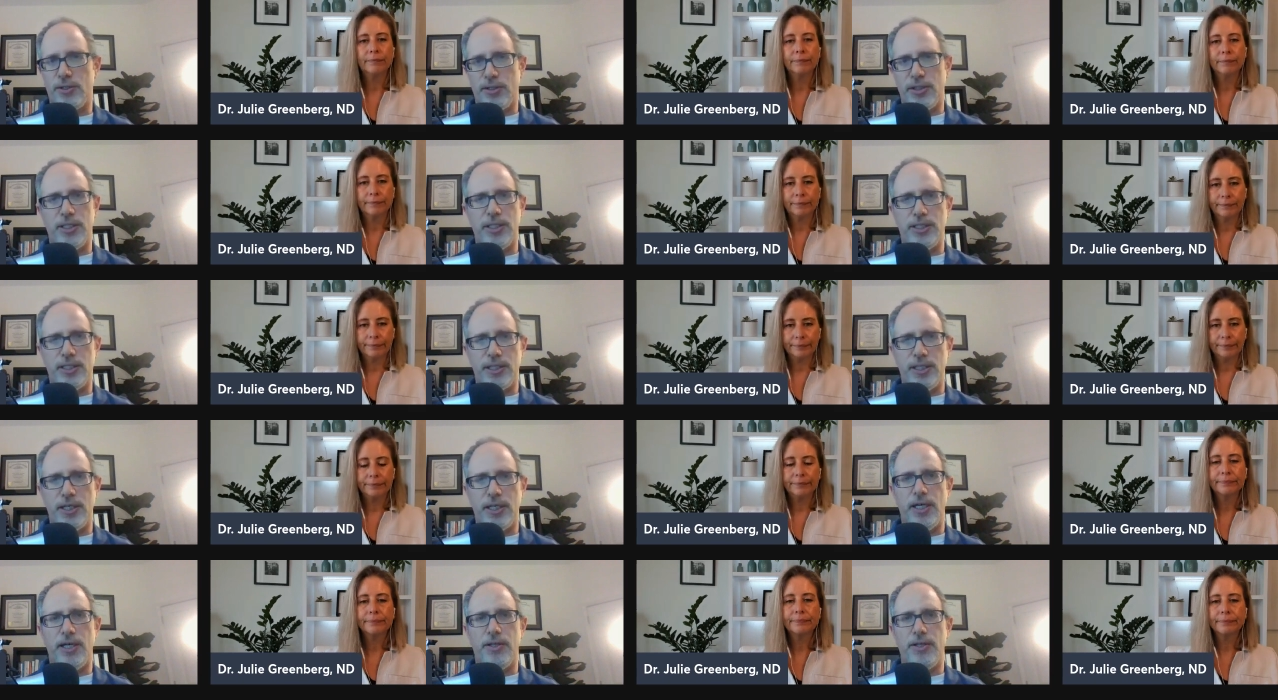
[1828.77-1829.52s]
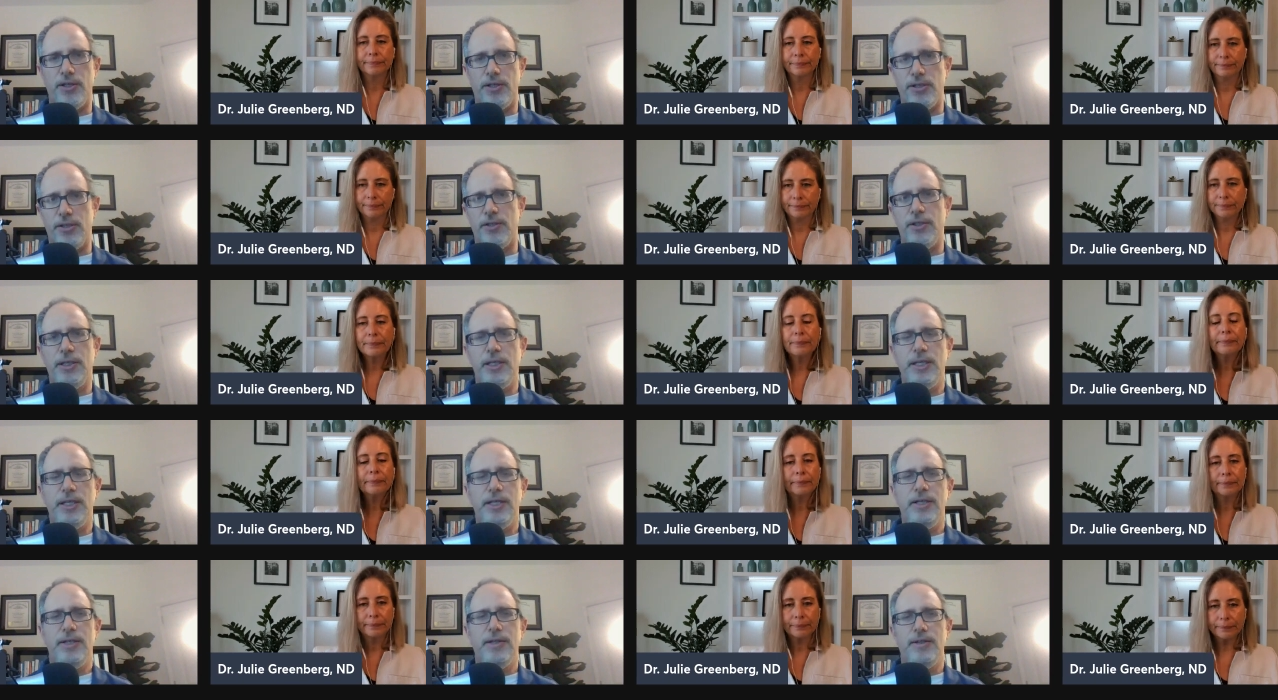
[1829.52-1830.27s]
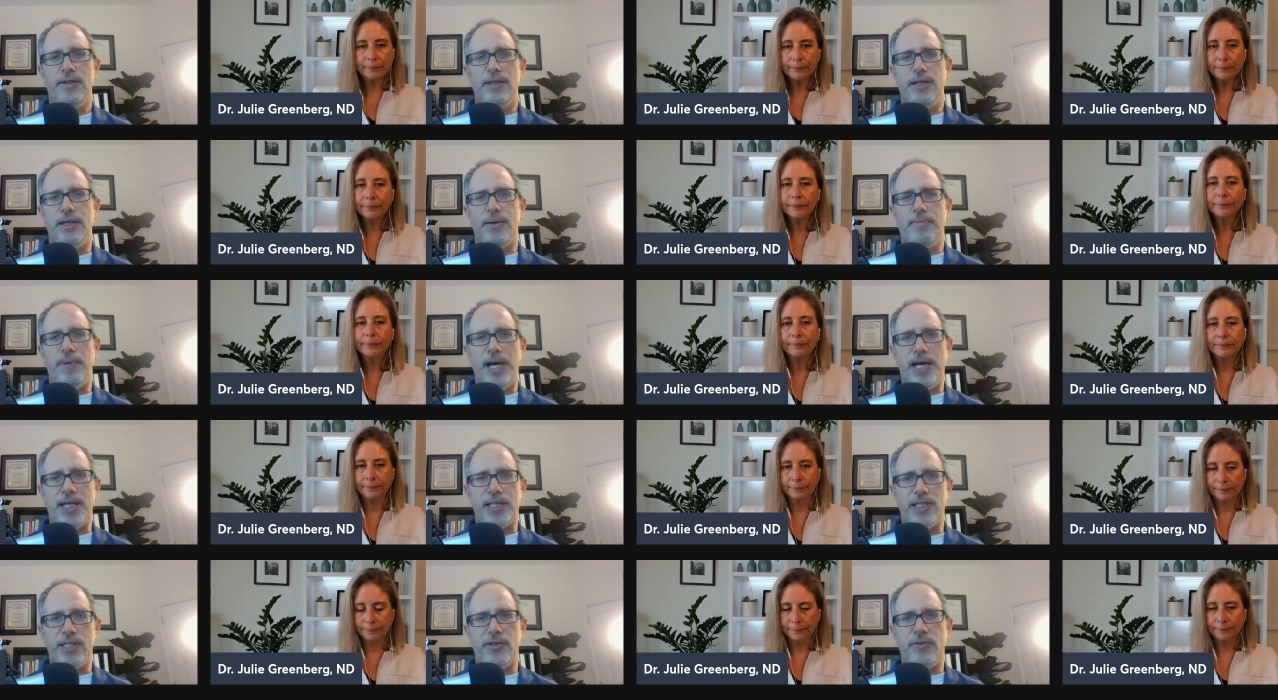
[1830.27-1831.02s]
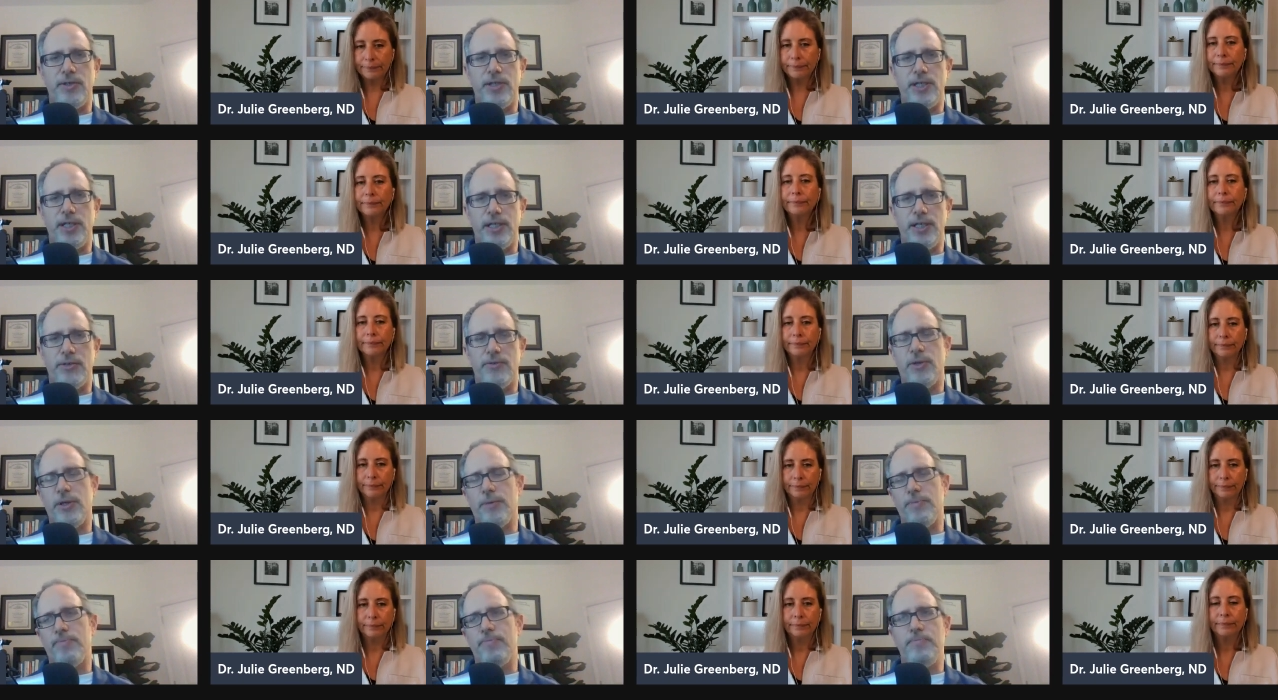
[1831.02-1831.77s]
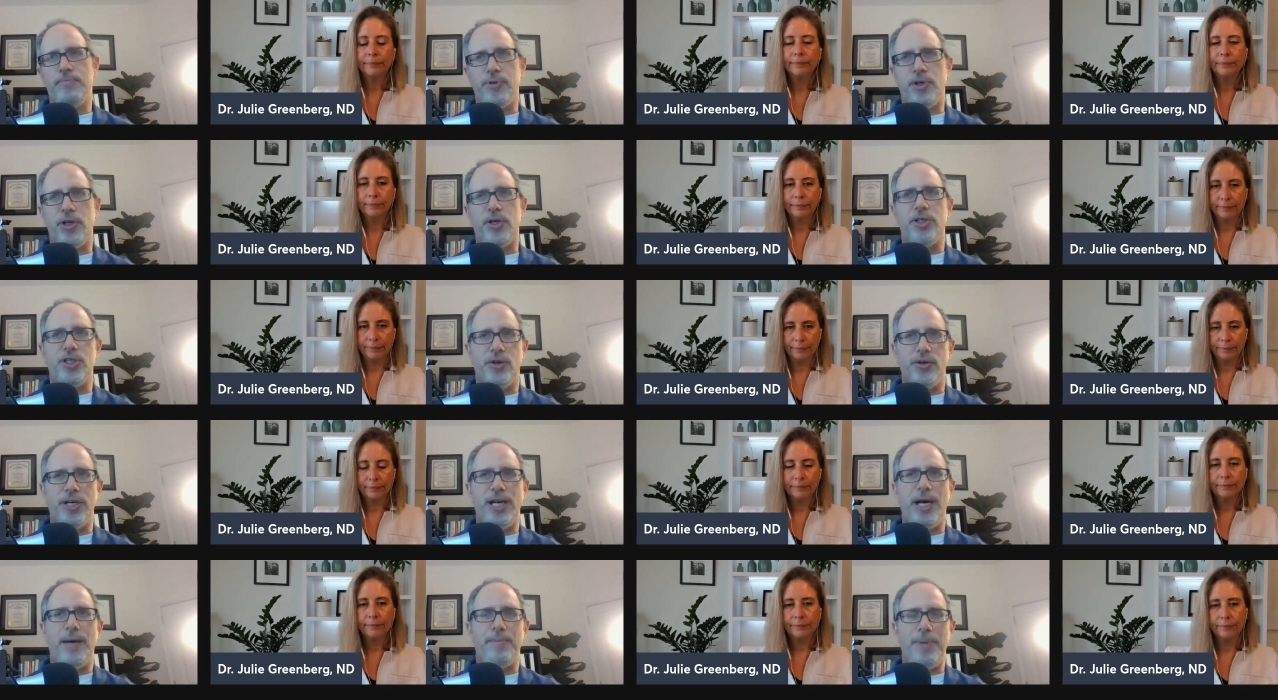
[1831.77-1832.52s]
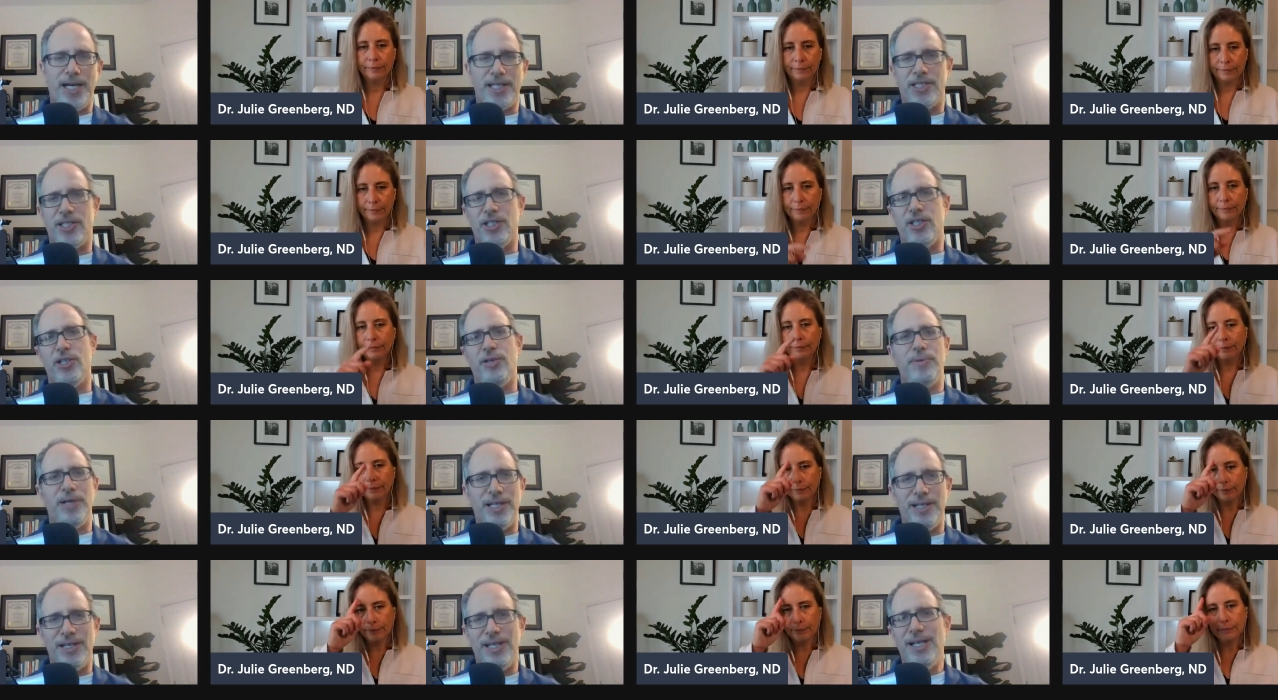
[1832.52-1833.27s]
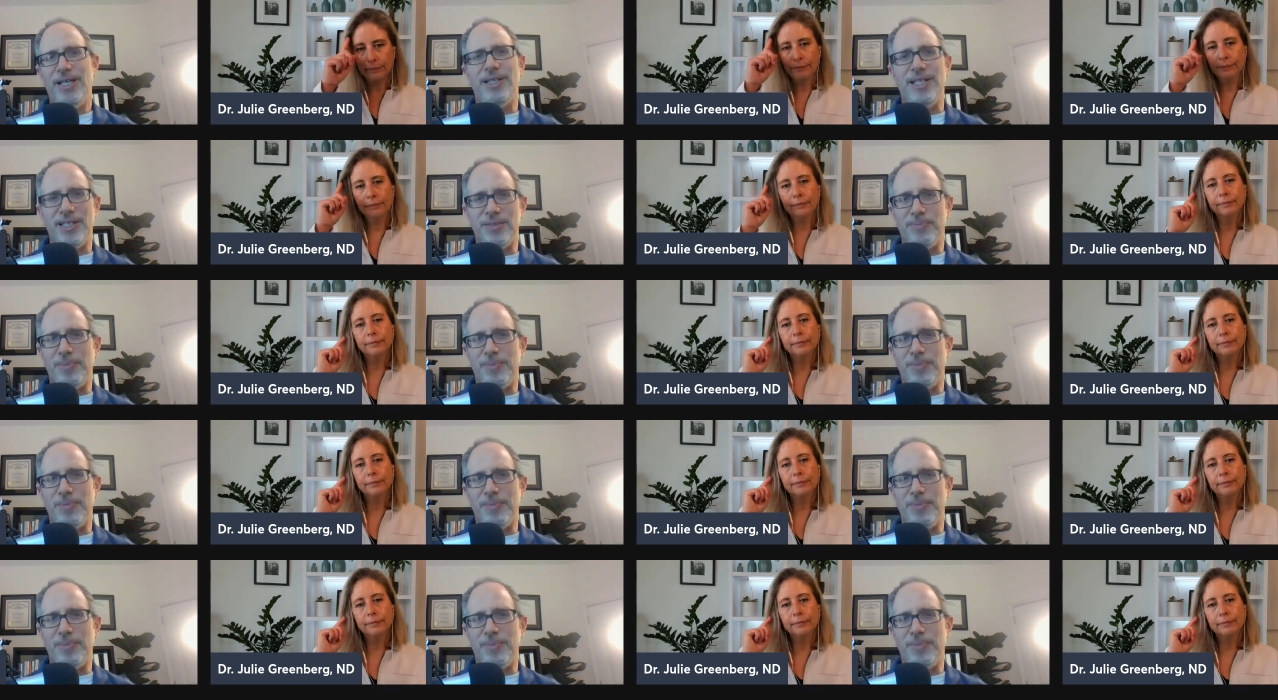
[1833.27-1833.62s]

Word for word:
Speaker 1: or these uh, other um, bacteria, well, protozoa, not bacteria, but these